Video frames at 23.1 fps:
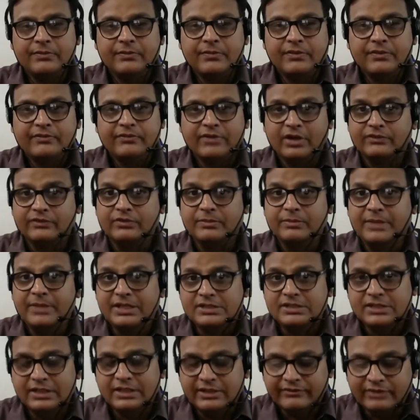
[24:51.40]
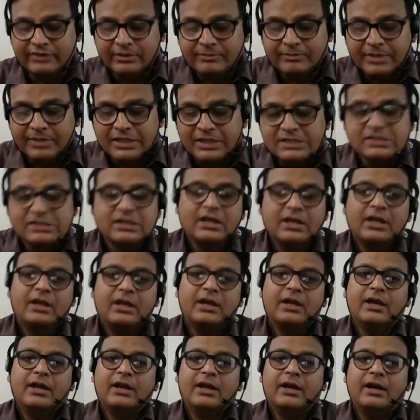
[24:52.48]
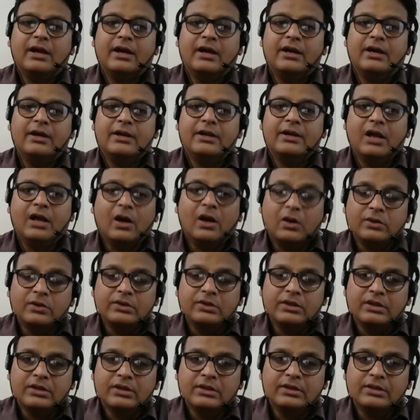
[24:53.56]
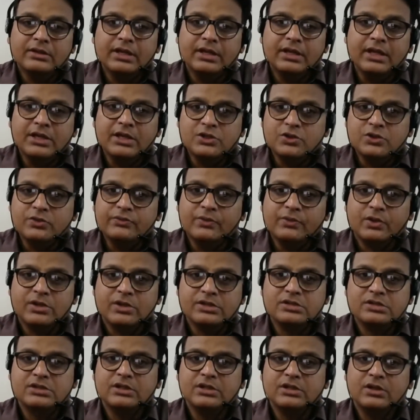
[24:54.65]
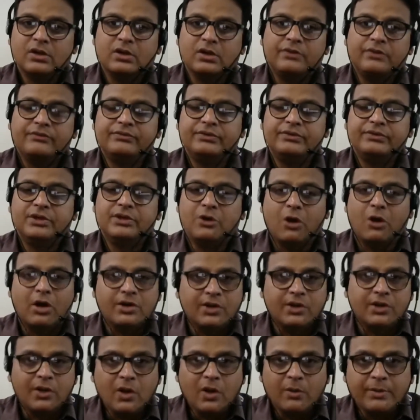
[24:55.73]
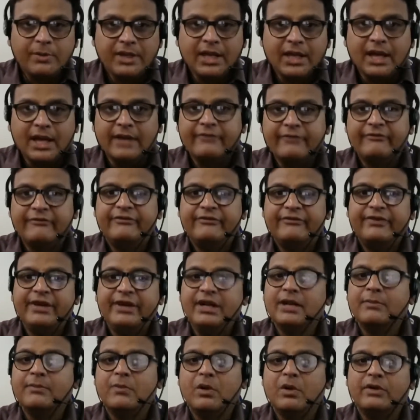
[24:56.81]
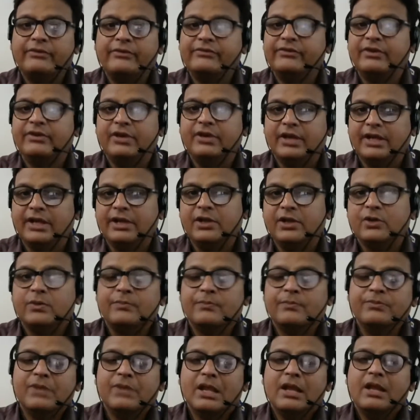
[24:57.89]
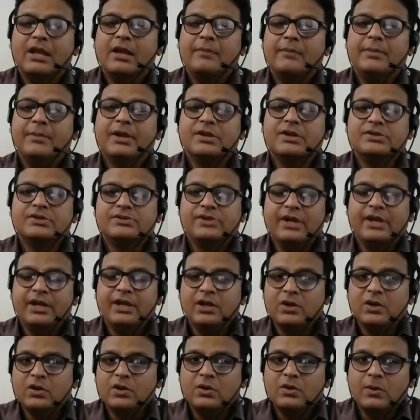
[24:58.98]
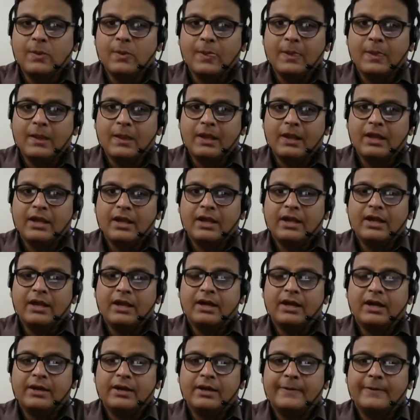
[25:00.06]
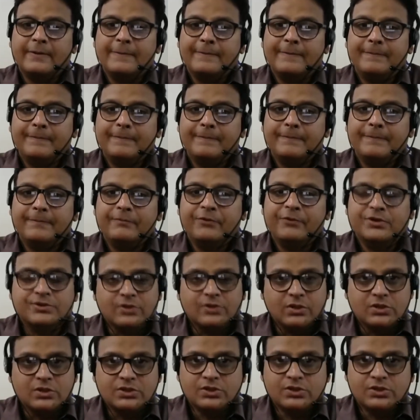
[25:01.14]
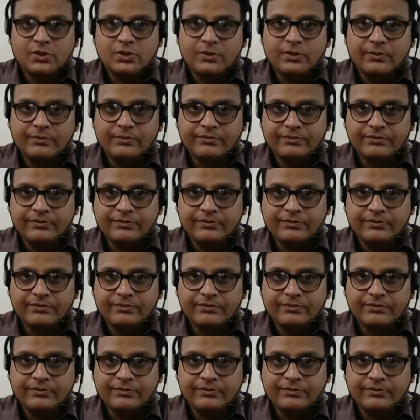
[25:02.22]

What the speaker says: one of the major developments. Now the issue was of the autonomy and freedom of radio. because radio uh, was also